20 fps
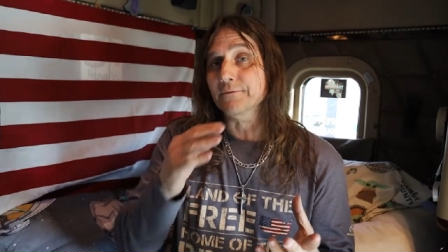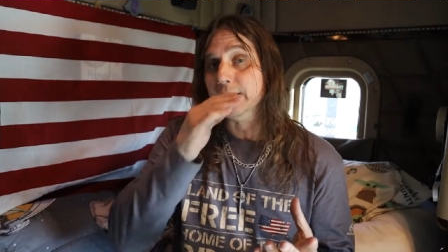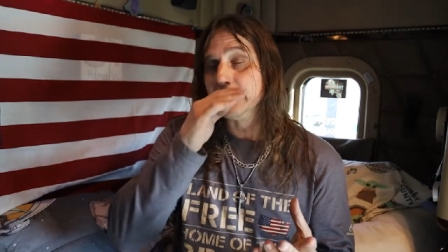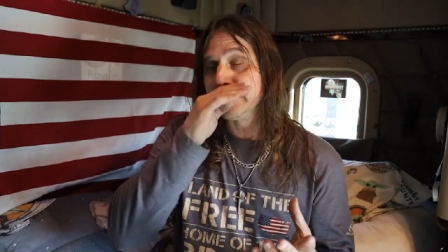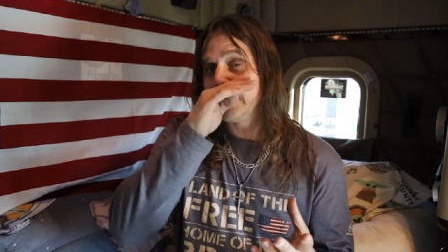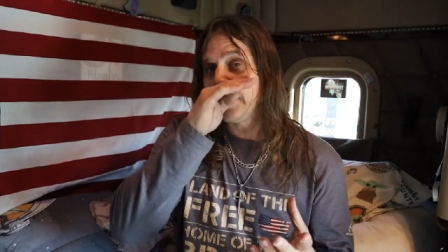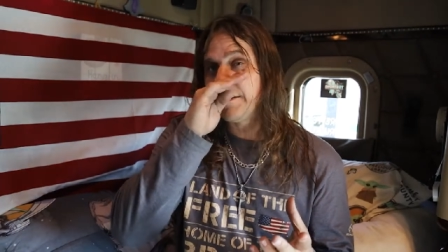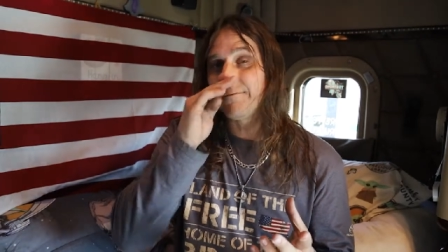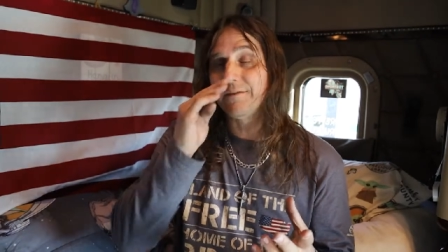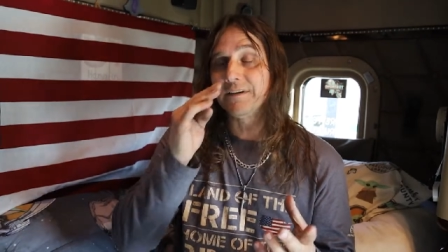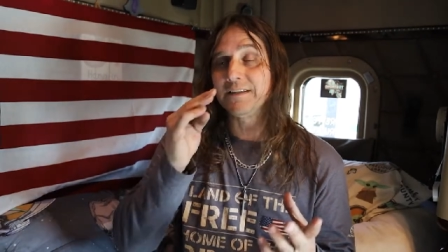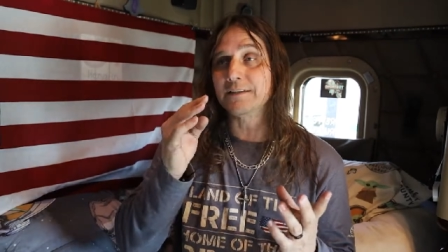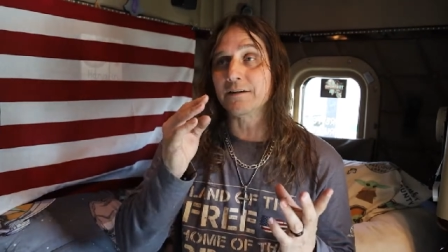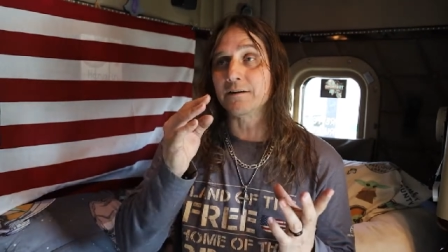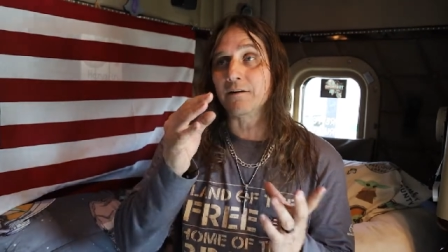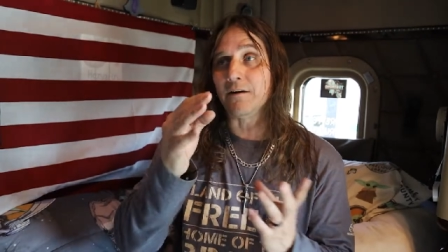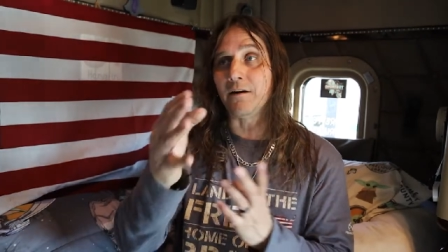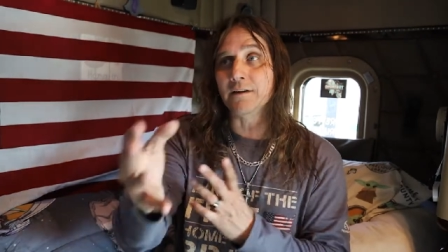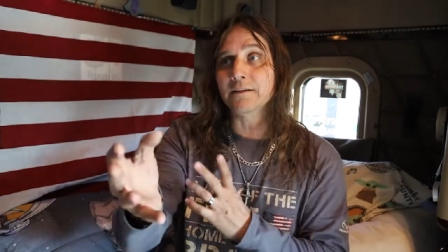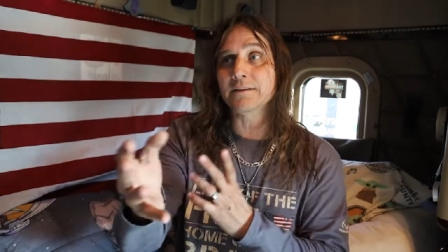then with
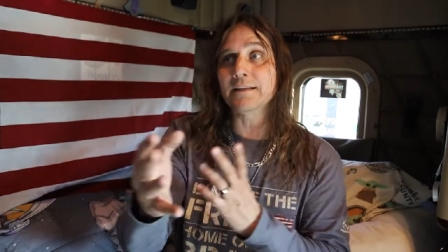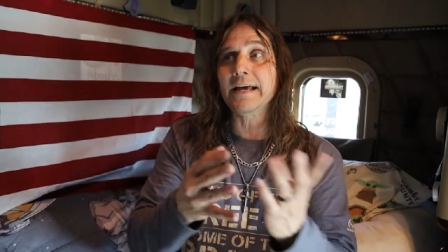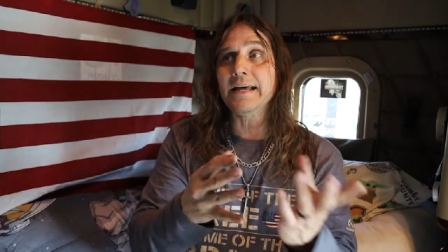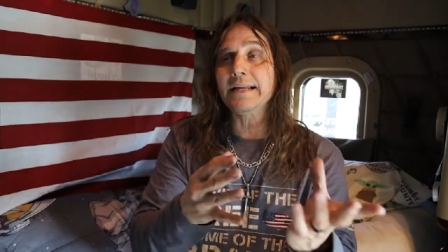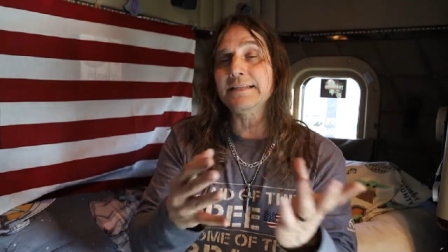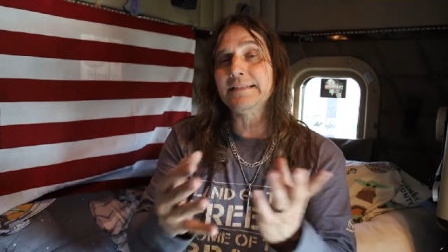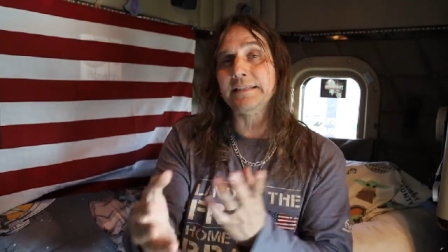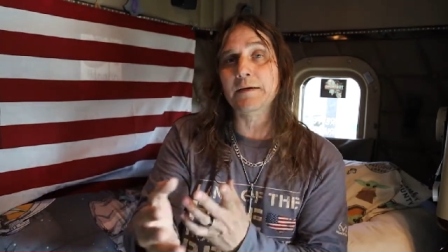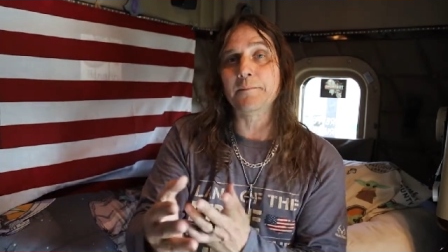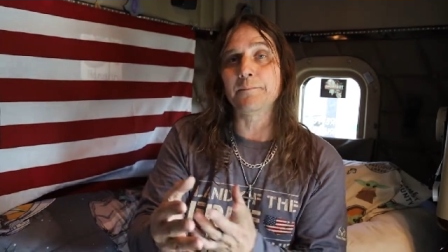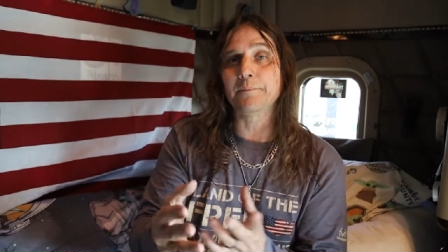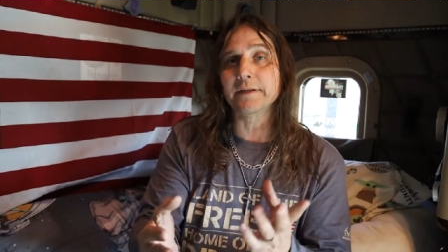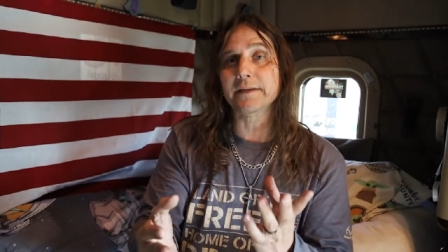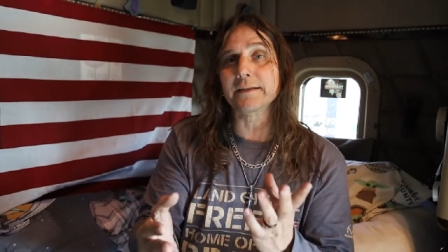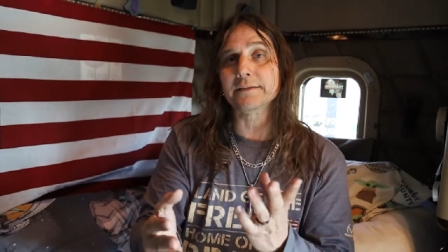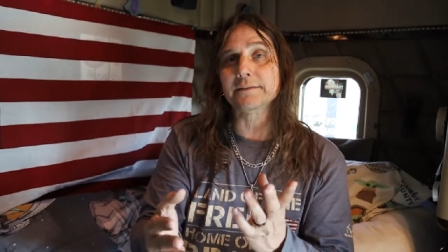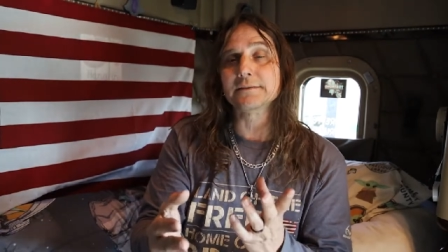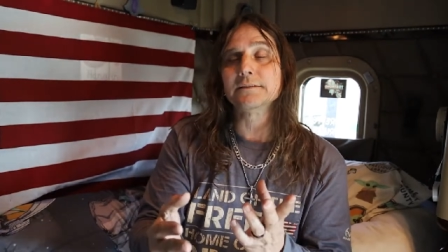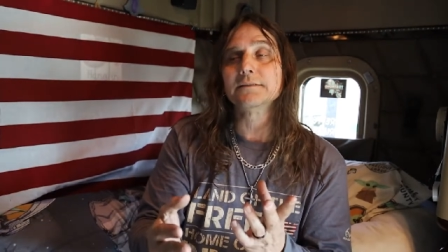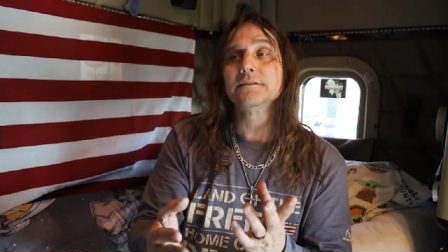their online
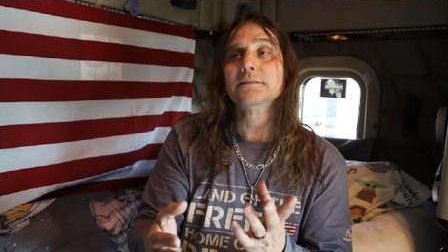template,